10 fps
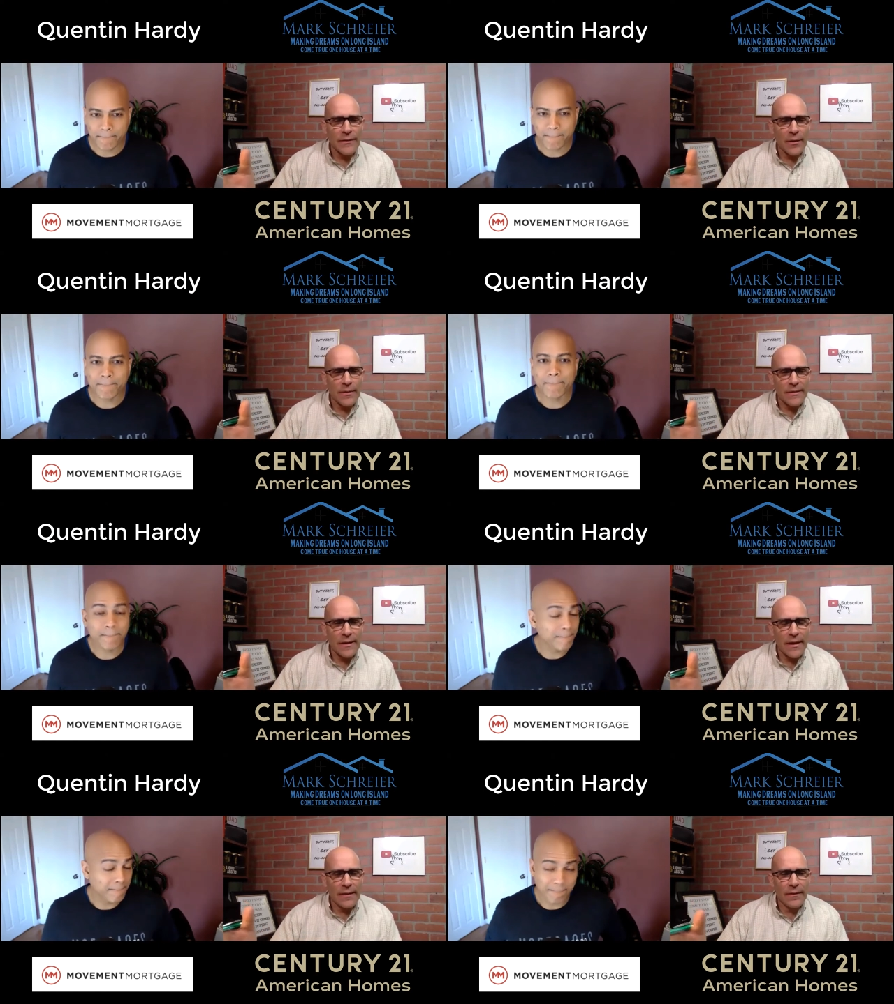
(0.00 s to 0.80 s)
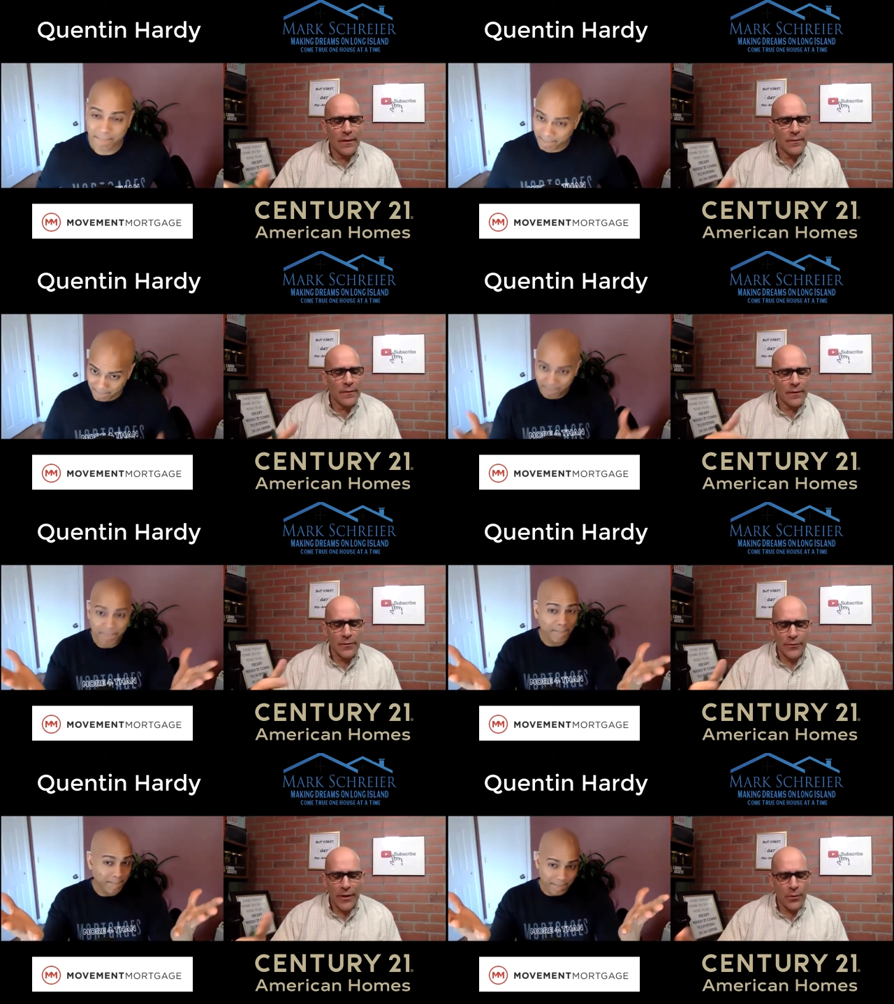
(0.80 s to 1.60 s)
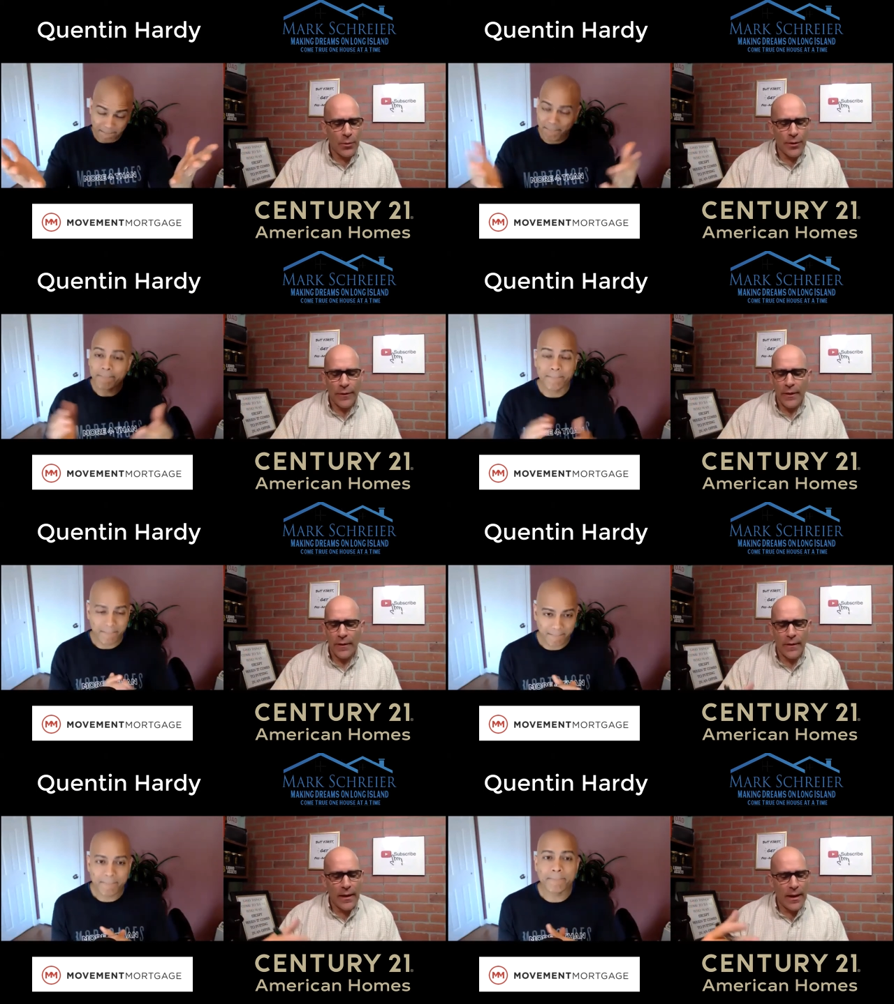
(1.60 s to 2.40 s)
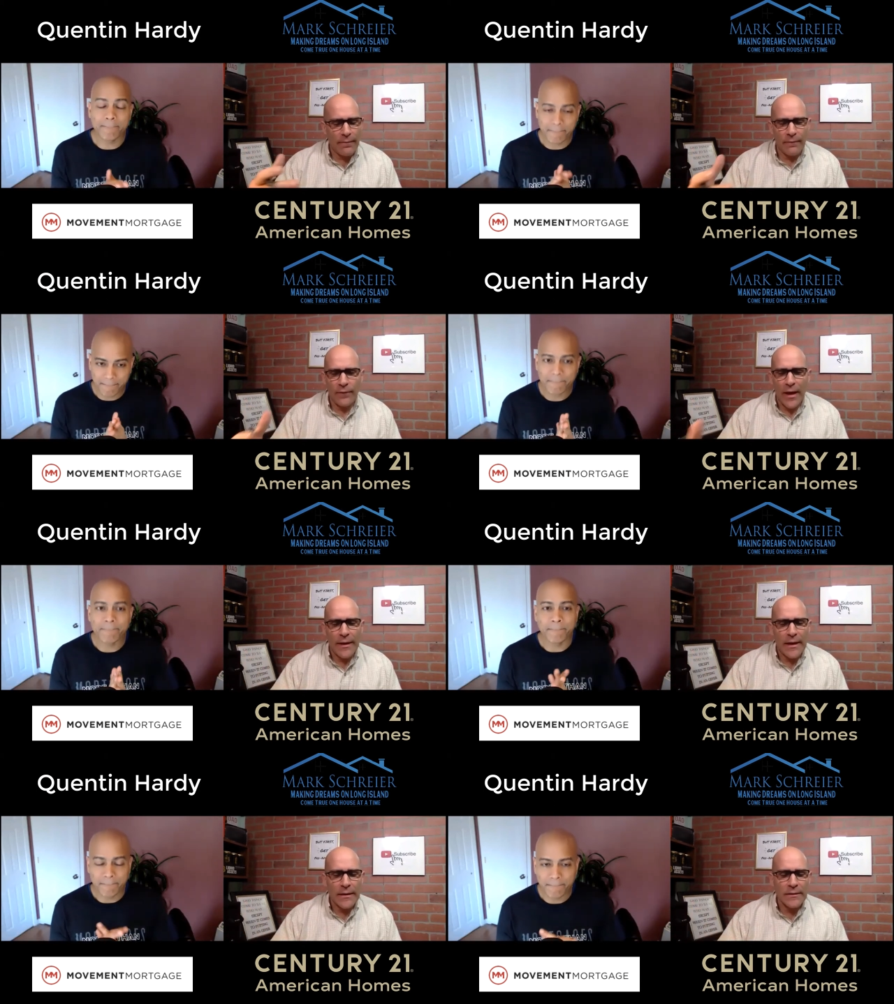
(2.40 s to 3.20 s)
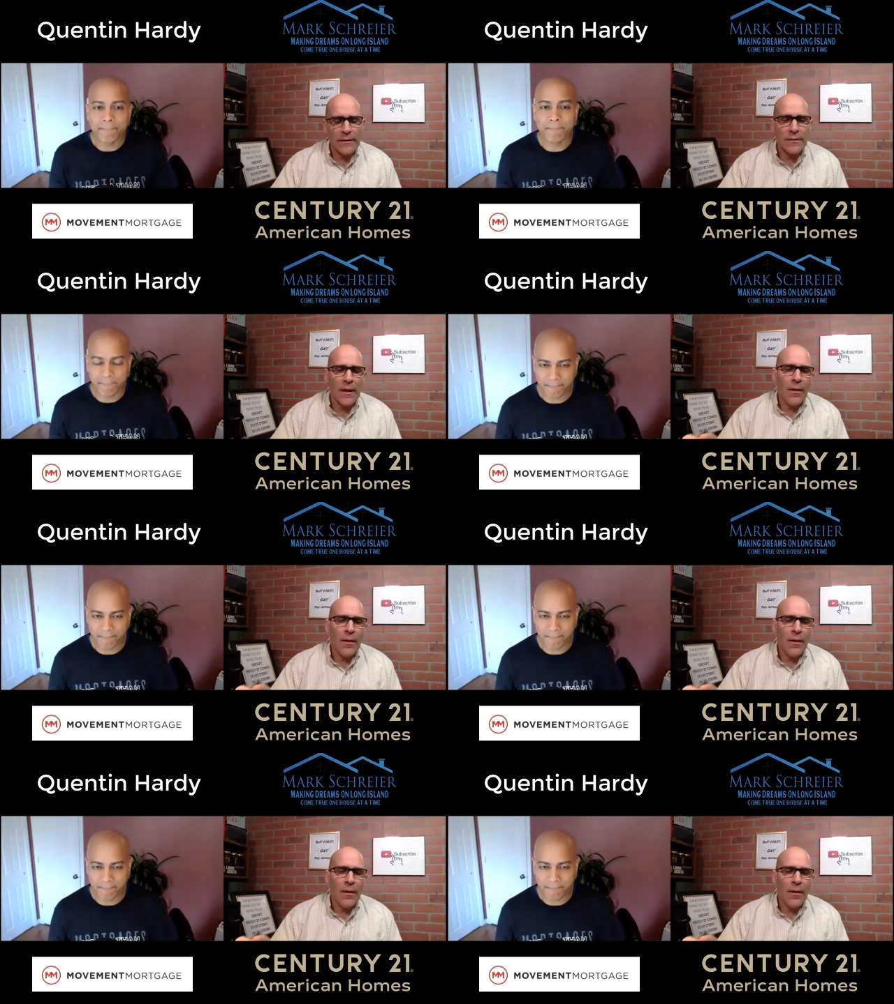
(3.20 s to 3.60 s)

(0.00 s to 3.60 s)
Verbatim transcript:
Speaker 1: I would say. They're, they're credit worthy, they have the finances,